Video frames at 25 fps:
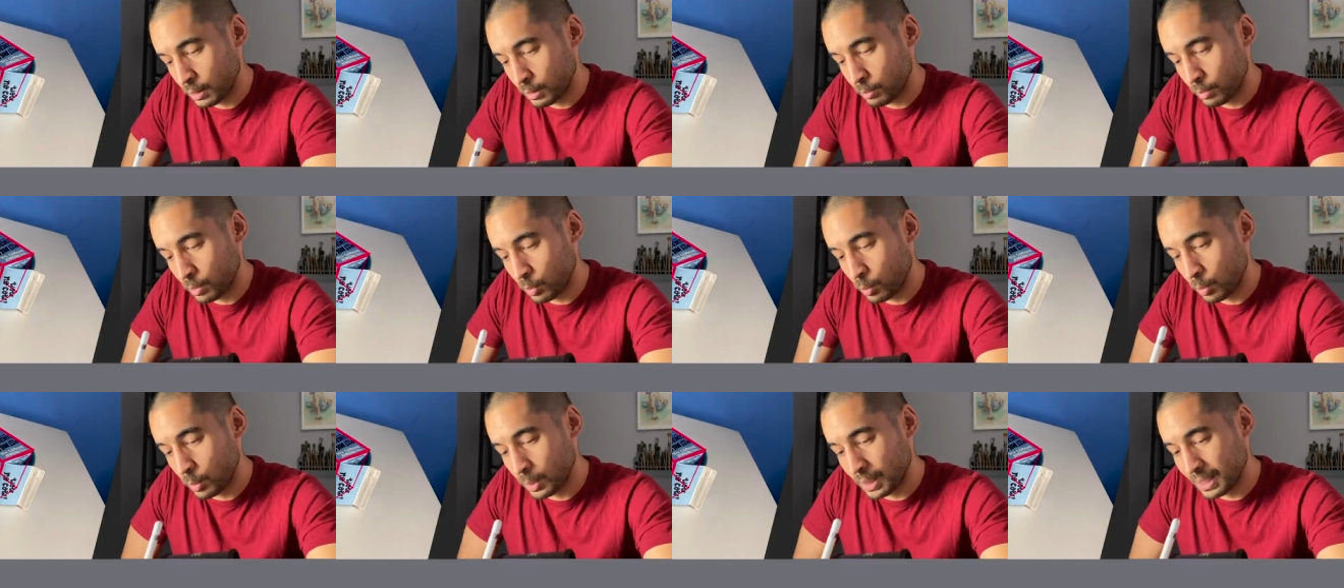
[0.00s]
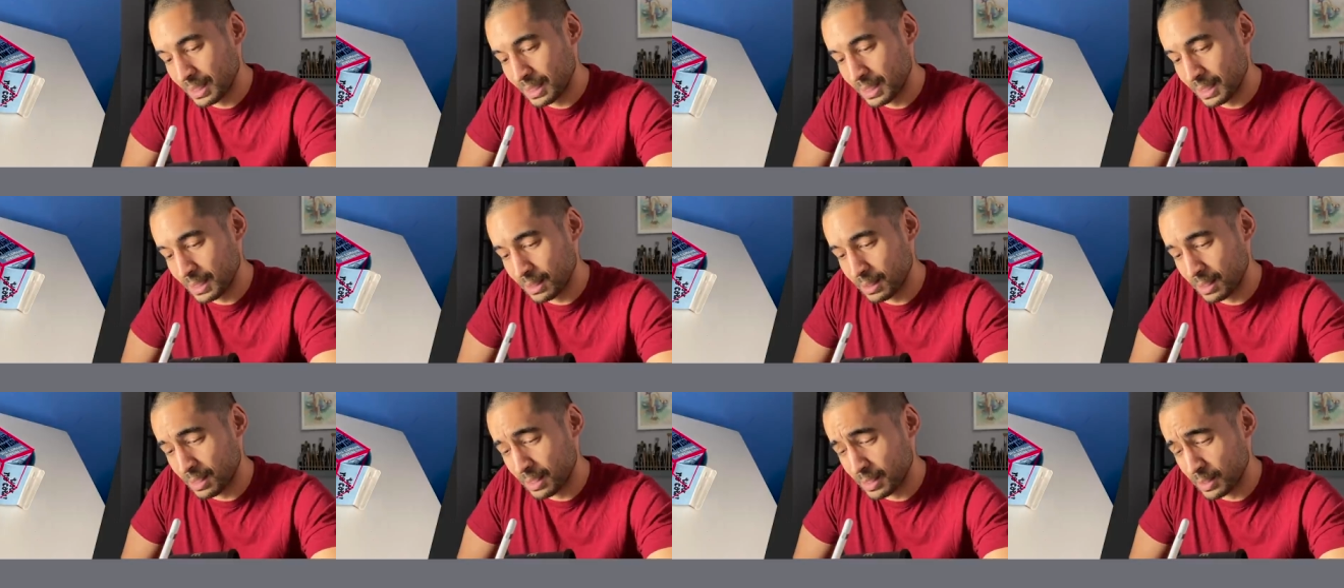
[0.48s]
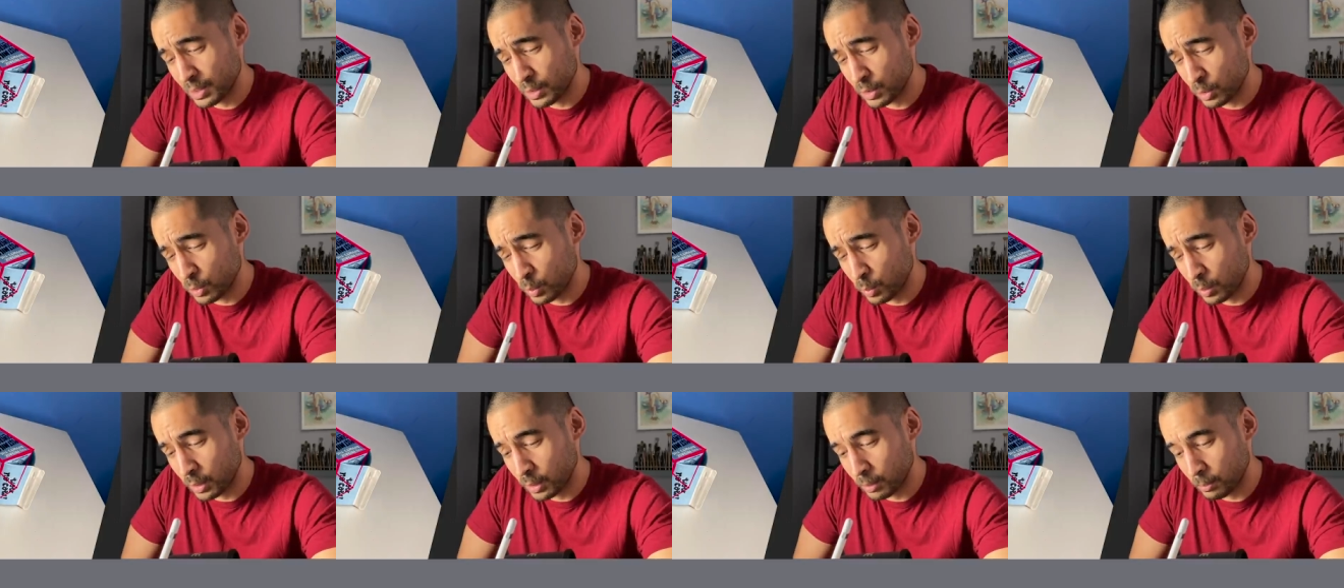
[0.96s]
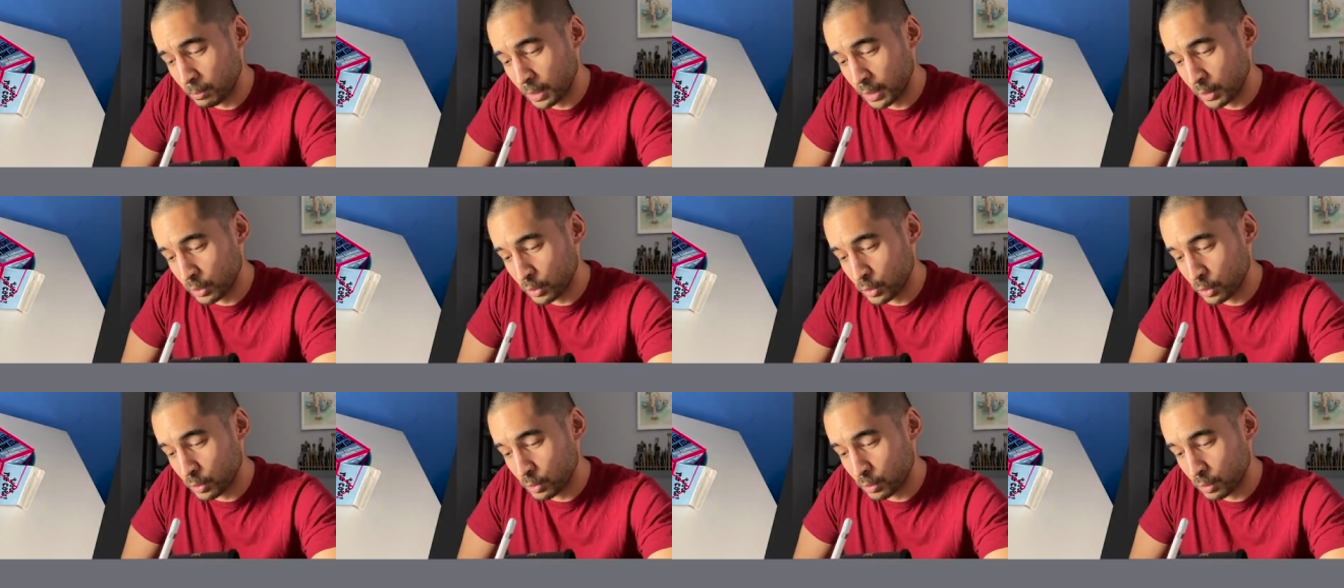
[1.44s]
But one thing that I do want to
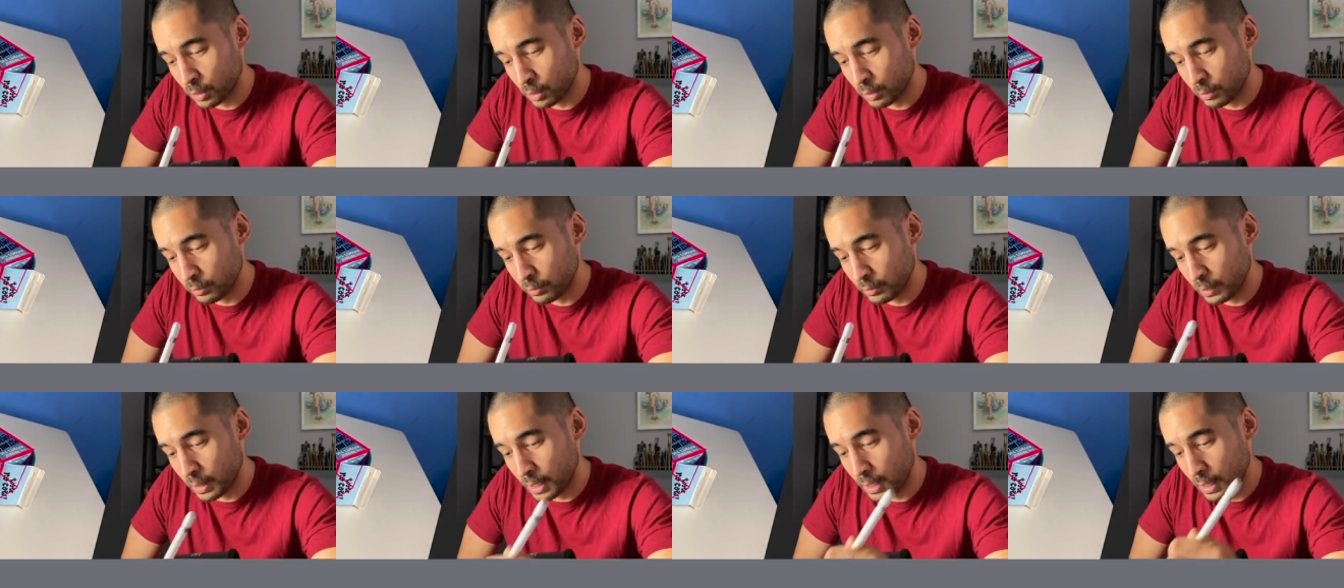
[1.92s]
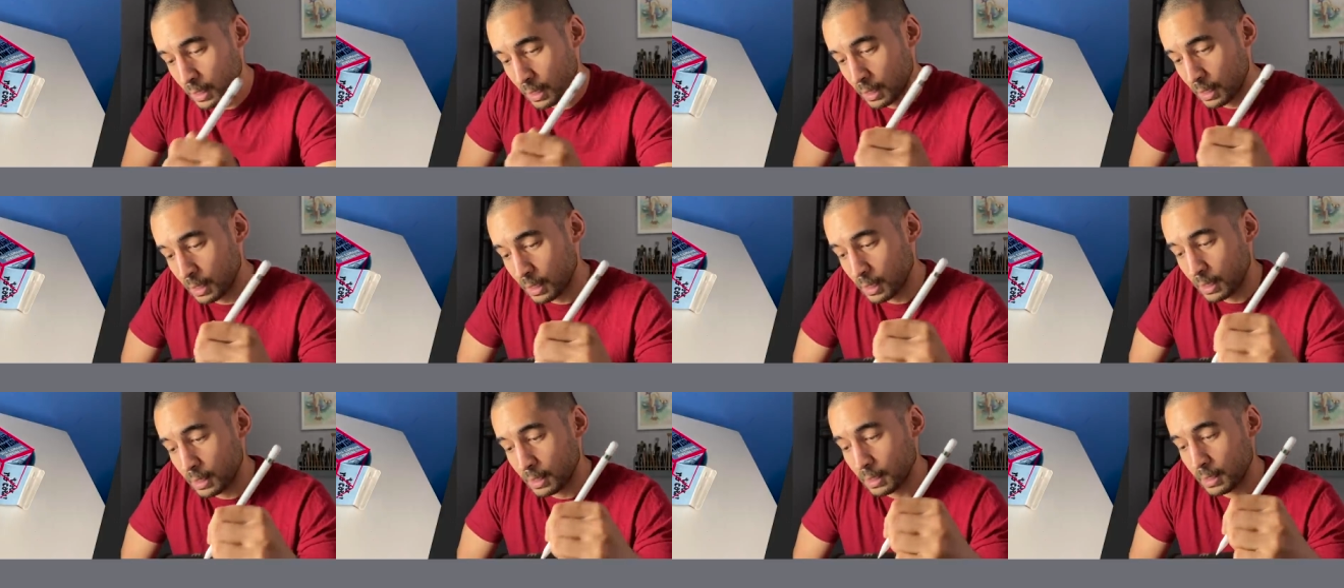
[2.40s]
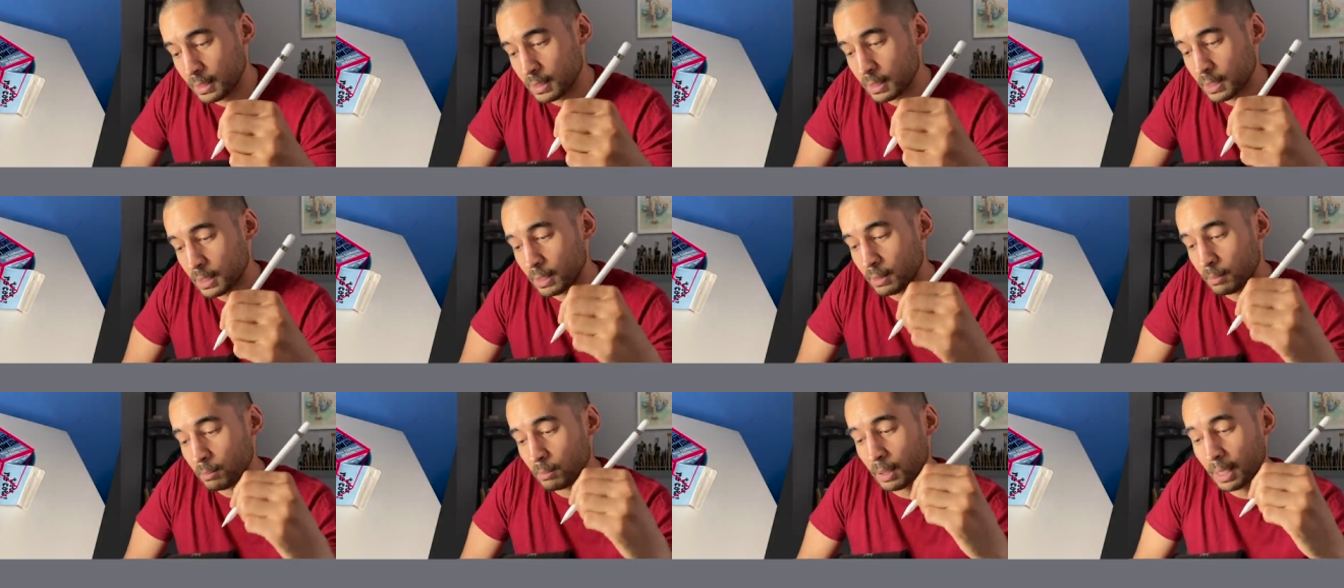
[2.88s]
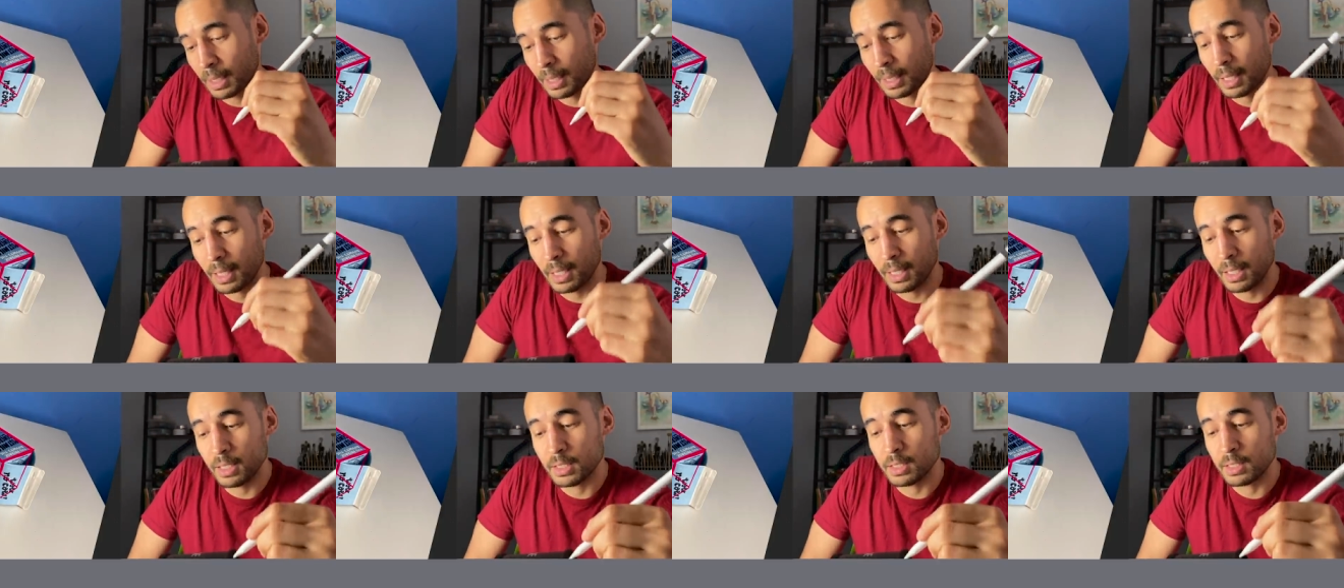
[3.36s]
make sure of is that my
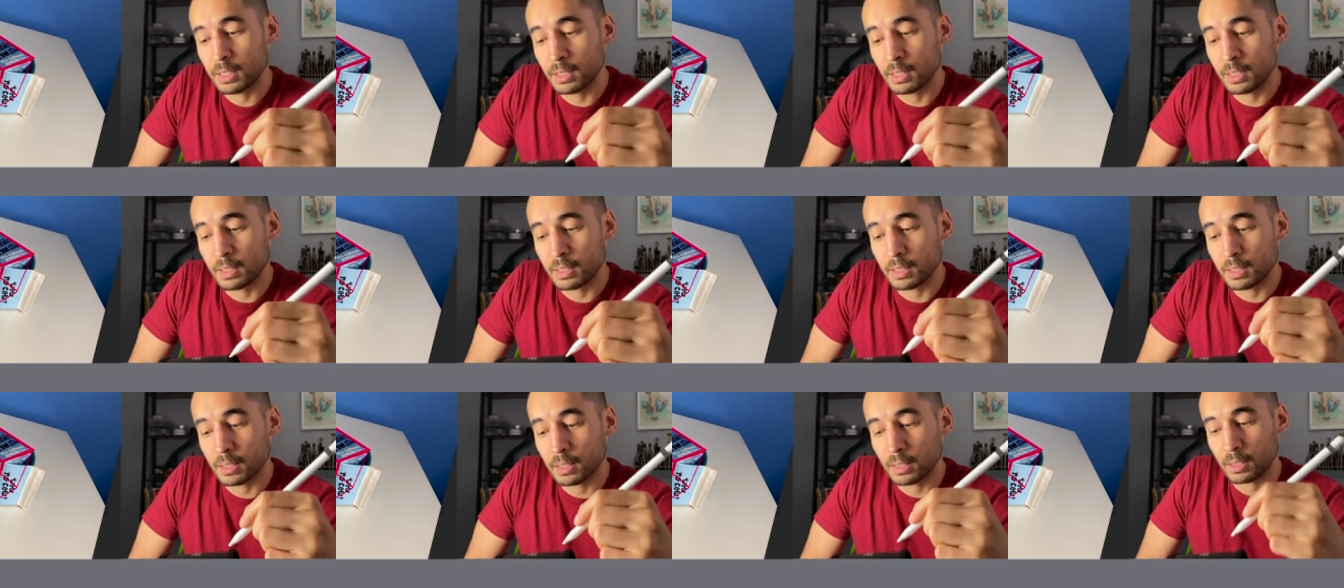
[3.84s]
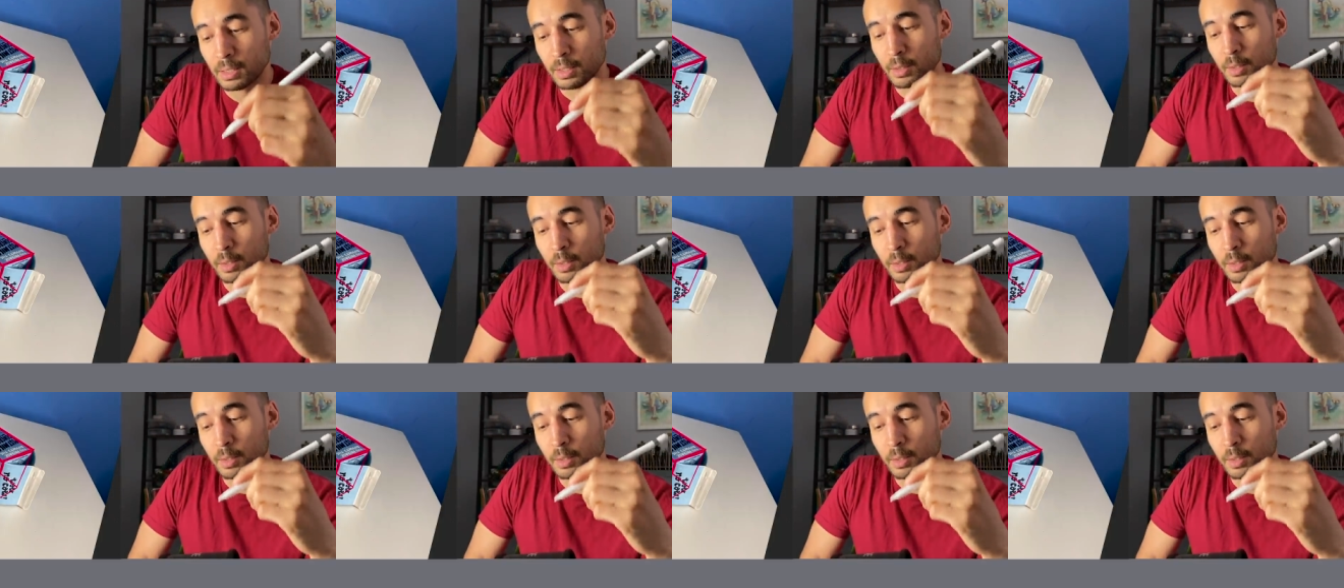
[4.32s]
edges,